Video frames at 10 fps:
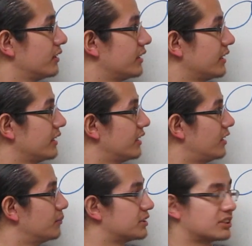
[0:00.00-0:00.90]
the
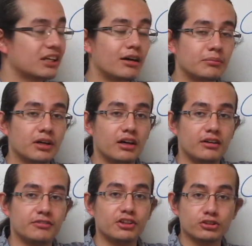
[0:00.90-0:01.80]
sum
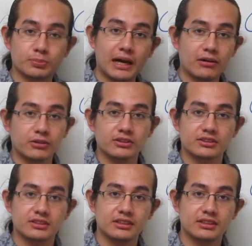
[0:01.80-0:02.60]
of those powers.